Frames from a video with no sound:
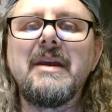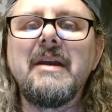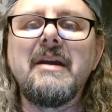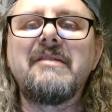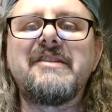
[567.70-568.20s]

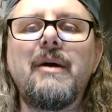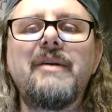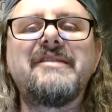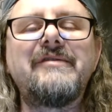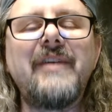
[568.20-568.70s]
So
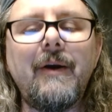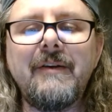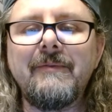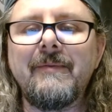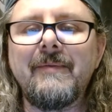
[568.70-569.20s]
it's
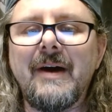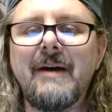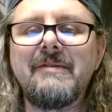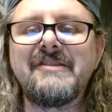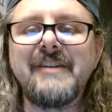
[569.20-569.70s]
very
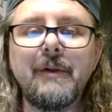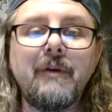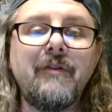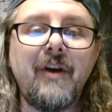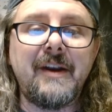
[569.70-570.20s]
seller
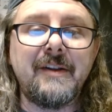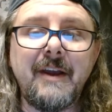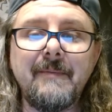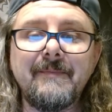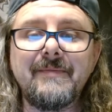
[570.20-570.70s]
friendly,